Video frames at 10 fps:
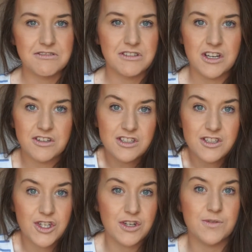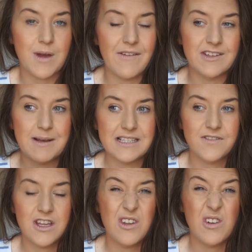you just choose whatever's best
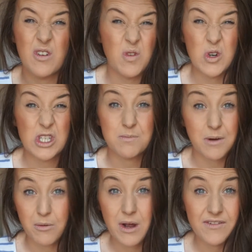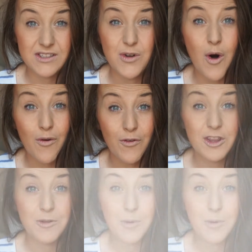for you, or just buy whatever's on offer at the